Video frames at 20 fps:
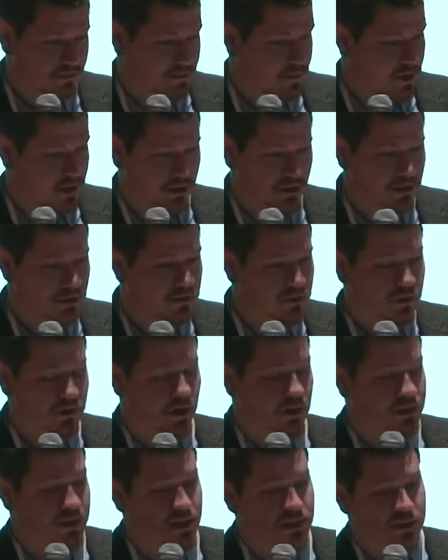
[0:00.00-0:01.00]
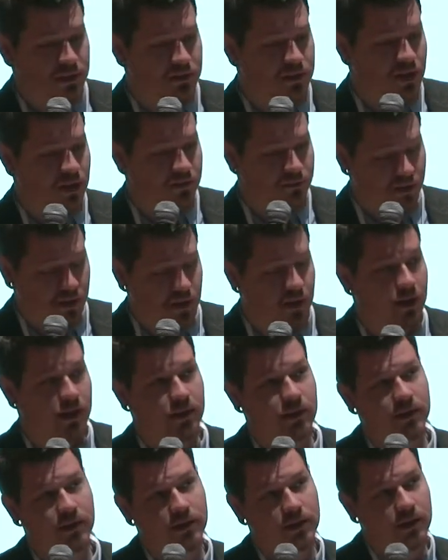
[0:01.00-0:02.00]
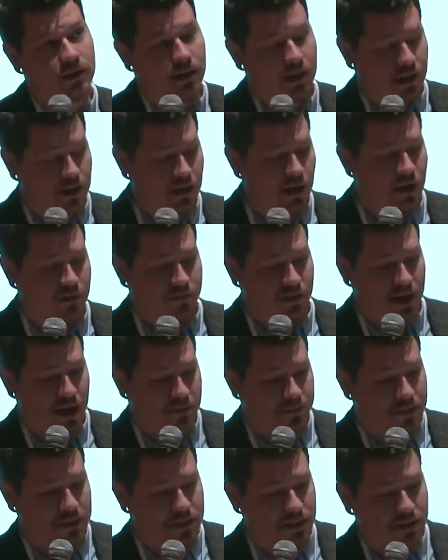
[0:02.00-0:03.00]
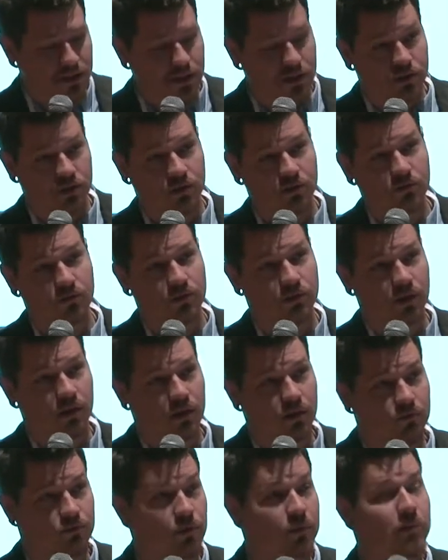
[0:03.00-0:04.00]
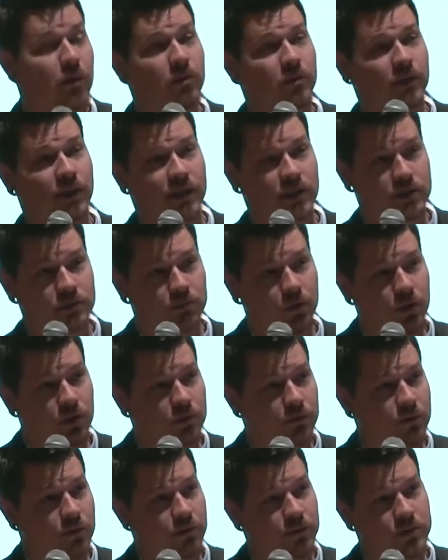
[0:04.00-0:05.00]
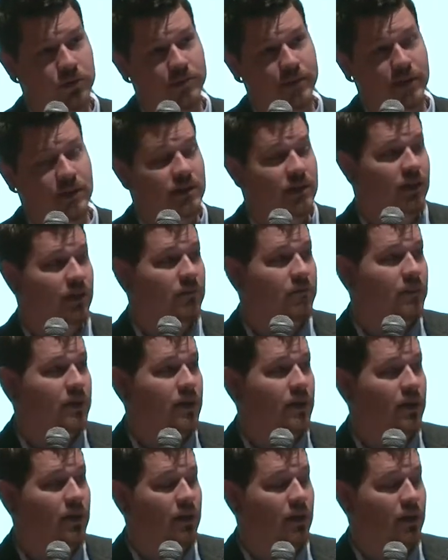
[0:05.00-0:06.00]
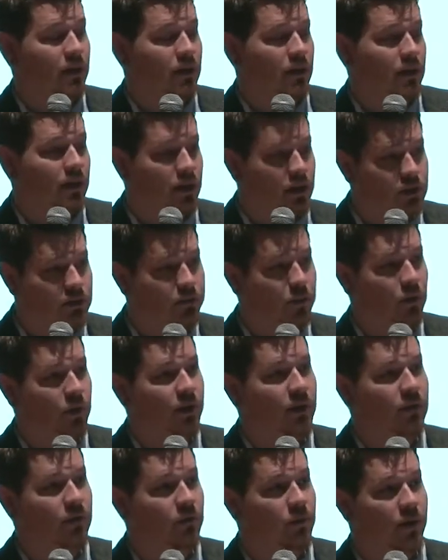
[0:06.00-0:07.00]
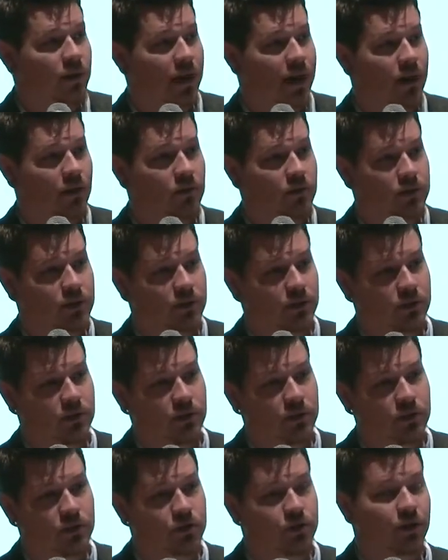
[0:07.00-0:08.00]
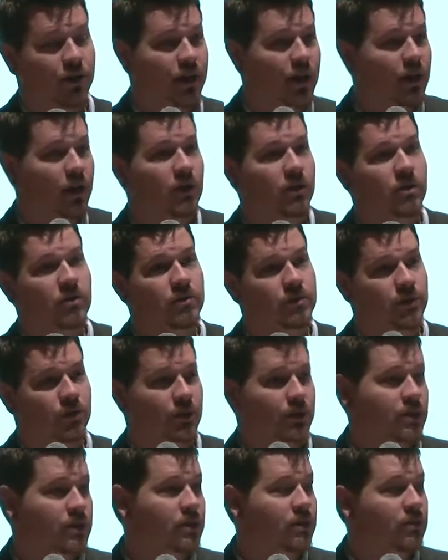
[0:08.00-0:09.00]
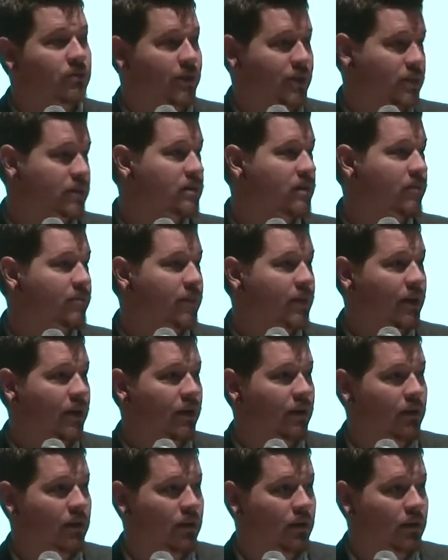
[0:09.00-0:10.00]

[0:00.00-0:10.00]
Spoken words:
they can do all tons of stuff. And it often happens that these are remotely exploitable, which means it can be exploited without tricking a user into doing something.